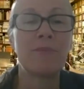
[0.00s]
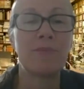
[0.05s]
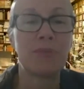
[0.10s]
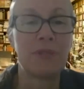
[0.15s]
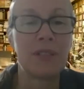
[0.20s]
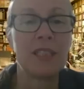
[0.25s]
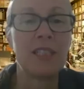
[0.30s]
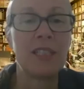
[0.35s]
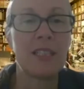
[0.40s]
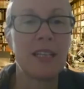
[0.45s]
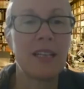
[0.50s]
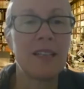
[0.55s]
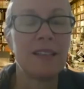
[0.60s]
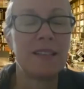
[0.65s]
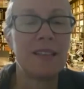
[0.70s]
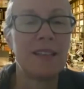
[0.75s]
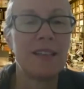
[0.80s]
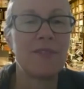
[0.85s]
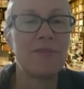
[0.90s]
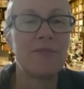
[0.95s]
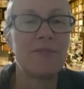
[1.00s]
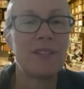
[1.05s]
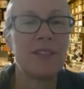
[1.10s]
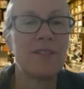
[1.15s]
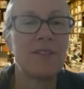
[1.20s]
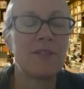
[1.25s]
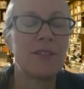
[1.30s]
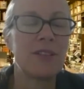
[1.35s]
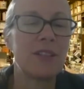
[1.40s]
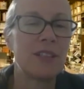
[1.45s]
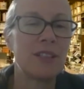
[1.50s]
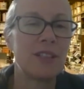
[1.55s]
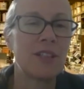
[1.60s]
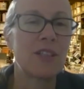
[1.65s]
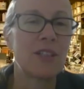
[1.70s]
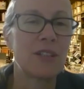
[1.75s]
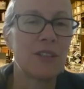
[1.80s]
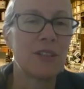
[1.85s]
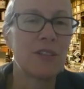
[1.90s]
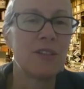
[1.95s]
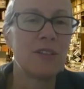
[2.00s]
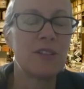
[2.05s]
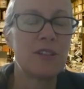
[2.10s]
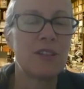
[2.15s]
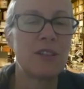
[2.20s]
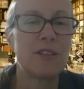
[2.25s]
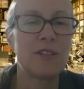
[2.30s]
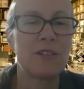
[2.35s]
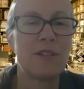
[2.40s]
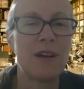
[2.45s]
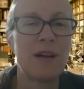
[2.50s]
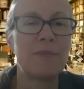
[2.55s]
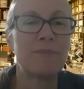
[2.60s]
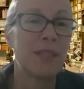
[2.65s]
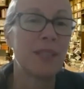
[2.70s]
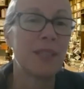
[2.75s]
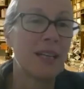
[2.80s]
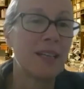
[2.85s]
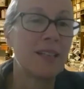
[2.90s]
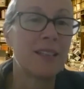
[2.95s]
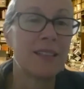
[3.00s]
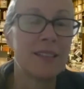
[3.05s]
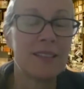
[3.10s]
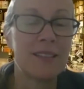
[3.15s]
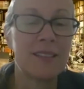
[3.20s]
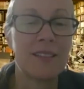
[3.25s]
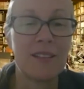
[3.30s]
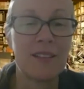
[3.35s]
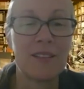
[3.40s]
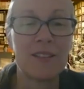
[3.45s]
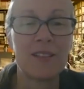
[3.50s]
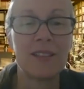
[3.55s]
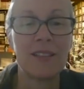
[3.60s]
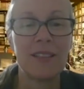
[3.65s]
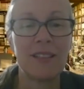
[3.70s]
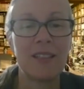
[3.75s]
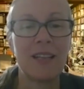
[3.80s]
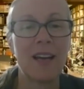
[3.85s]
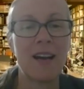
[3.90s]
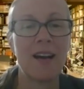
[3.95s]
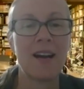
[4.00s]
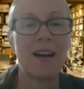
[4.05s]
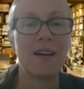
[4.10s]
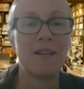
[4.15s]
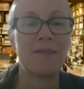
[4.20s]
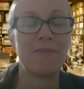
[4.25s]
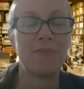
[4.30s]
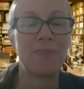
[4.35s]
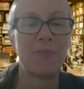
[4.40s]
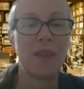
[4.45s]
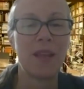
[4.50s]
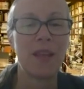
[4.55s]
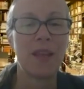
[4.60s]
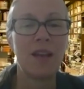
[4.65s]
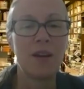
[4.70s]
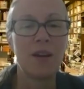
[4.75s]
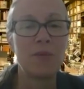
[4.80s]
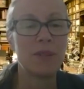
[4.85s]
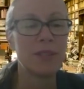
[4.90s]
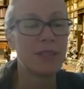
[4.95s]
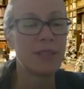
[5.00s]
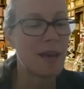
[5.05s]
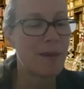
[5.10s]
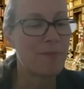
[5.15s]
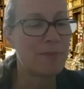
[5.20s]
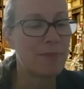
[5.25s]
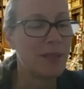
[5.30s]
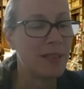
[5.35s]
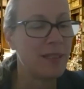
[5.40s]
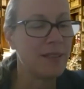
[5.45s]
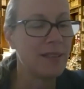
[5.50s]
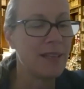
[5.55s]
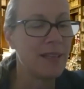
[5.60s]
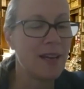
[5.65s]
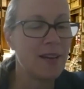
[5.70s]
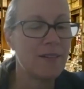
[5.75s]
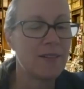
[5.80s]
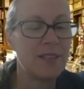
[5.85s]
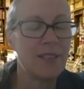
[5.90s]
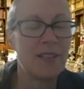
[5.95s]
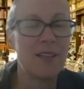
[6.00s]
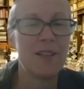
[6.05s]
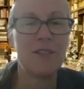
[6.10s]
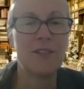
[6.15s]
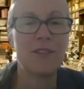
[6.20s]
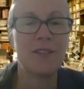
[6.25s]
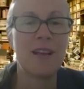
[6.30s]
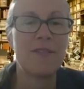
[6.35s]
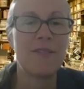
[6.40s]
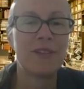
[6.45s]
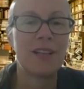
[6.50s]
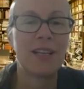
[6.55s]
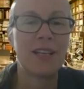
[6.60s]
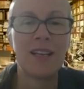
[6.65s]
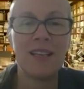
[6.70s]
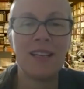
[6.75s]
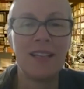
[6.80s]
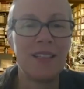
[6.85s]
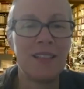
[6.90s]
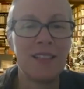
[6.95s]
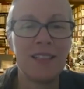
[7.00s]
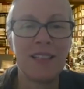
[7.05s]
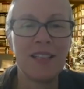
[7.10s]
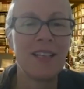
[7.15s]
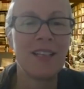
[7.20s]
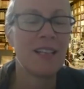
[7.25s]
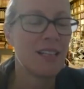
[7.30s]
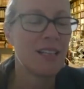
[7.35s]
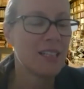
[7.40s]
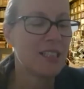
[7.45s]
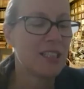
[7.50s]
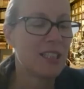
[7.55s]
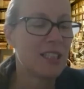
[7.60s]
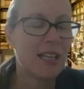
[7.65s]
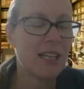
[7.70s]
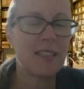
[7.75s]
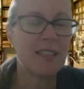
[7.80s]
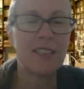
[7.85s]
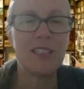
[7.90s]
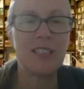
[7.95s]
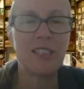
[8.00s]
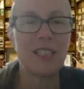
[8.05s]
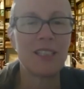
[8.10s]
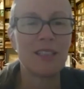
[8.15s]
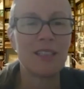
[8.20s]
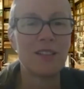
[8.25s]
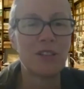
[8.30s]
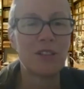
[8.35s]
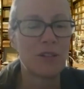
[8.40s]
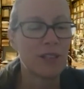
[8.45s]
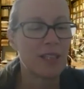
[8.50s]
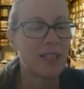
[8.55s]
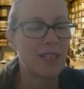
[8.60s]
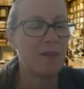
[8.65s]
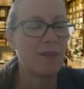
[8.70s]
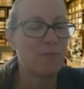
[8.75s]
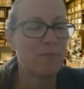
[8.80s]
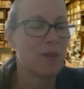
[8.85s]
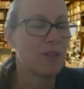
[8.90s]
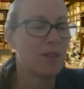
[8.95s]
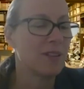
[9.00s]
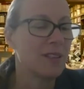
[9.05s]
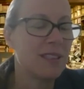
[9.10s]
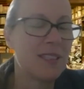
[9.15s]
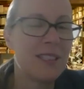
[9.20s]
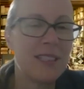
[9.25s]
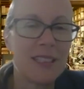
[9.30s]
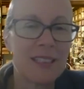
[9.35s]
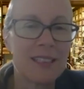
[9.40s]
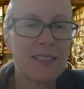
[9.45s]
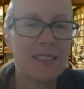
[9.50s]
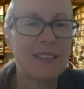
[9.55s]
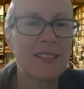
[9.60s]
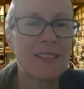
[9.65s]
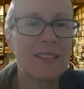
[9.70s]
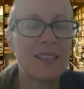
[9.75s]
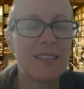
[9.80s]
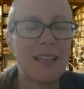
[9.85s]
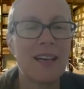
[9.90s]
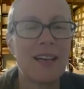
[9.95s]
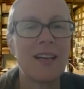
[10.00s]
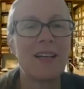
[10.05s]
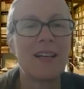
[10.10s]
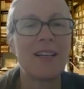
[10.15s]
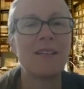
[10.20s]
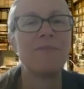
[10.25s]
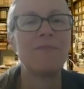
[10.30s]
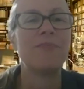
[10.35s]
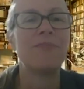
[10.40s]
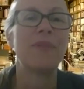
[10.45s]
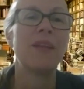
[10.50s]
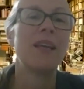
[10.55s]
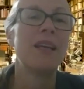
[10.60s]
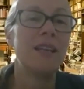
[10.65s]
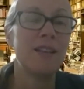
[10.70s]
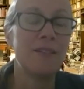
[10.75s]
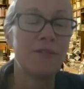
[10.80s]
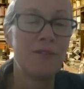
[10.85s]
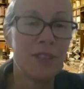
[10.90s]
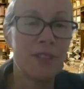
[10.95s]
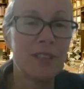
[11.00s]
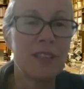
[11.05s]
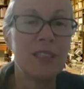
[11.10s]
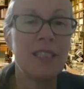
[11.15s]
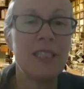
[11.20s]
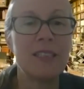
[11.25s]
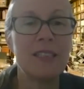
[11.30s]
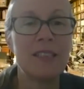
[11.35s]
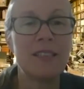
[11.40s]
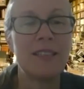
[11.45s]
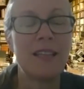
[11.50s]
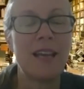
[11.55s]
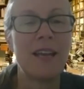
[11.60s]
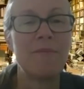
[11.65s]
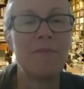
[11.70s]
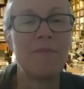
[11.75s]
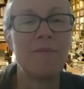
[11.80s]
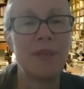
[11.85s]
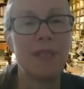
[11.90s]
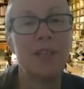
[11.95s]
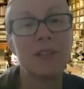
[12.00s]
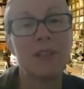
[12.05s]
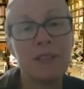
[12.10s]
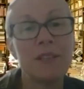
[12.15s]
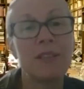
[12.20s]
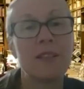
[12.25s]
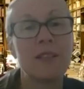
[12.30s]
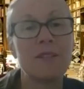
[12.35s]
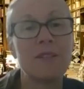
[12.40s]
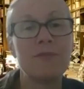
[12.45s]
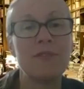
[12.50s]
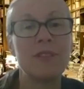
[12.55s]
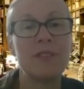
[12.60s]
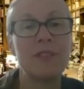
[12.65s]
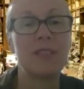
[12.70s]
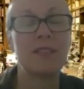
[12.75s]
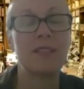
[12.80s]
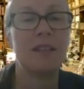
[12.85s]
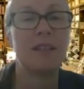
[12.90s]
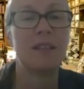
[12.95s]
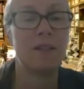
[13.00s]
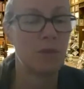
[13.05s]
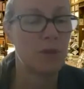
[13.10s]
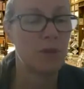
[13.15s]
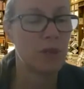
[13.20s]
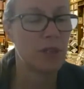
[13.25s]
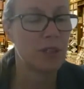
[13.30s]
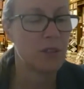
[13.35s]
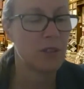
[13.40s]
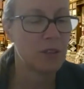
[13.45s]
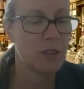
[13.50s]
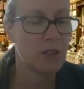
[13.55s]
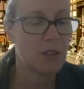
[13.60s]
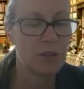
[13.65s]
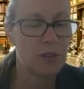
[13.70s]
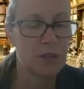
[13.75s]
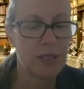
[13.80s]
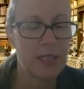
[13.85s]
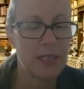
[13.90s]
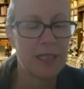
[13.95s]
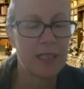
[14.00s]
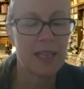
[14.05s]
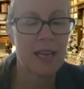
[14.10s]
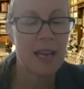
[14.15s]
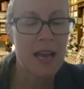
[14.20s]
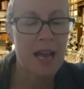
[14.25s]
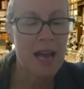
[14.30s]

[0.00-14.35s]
appreciate the effort you've gone to update us on what's happening there. And you're navigating challenging and tricky politics in Vilnius and beyond, obviously, in the work you're doing.